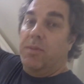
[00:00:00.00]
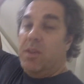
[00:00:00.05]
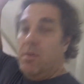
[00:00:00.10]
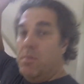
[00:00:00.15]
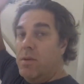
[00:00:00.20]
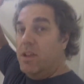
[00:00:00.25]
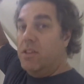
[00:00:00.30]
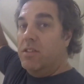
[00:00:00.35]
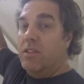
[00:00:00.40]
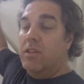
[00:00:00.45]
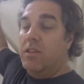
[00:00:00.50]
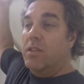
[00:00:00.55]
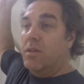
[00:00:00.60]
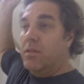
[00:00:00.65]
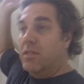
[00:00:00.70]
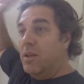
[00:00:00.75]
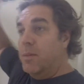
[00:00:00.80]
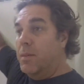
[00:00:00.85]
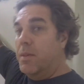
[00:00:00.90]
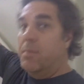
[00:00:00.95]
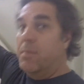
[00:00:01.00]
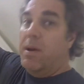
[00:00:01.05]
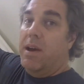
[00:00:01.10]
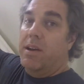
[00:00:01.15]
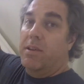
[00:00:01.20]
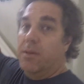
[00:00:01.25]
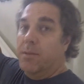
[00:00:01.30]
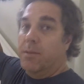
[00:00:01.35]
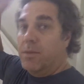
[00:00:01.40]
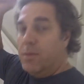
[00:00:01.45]
He might do some of the
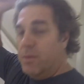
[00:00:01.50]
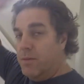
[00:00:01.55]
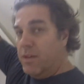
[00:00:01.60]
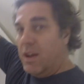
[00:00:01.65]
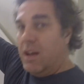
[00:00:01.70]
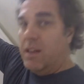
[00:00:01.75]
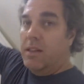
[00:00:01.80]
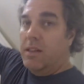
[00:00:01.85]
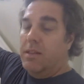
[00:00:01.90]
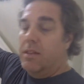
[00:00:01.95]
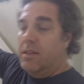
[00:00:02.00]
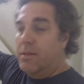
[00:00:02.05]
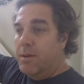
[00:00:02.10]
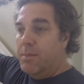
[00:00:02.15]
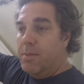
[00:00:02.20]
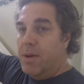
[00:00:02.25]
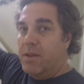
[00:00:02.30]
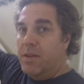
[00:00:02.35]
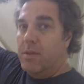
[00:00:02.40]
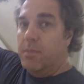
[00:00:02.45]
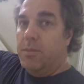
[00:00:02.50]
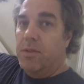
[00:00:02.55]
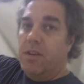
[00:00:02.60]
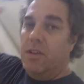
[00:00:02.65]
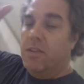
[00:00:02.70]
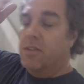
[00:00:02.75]
bedrooms. We've got 3 bedrooms.